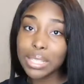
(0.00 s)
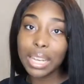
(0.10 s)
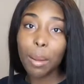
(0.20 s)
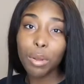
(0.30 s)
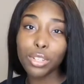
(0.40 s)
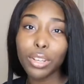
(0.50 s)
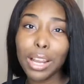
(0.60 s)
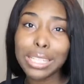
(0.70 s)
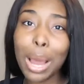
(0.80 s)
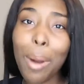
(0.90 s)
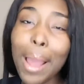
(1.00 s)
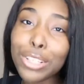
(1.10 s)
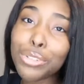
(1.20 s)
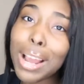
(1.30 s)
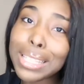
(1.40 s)
today I'm gonna show you guys how I
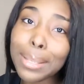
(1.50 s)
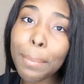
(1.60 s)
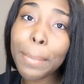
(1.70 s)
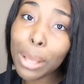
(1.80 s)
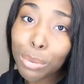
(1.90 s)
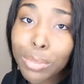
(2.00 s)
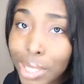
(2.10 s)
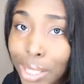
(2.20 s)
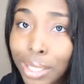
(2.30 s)
try to melt